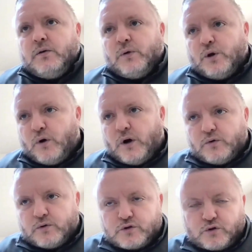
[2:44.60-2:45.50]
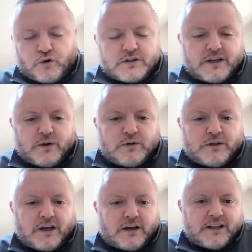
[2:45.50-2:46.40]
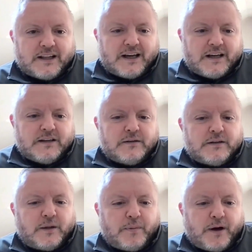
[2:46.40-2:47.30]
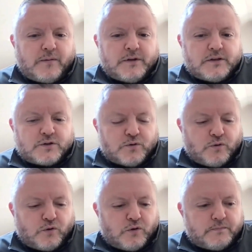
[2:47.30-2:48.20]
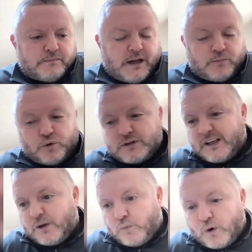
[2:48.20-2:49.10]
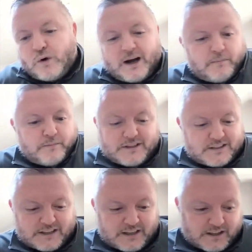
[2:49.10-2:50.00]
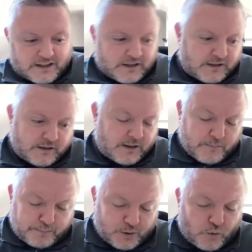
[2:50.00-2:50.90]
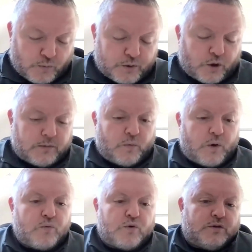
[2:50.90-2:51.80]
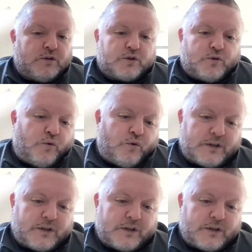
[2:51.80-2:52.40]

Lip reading: We know how strong Celtic are in that department, so I'm not saying it will happen, because I say I think Beale probably will just go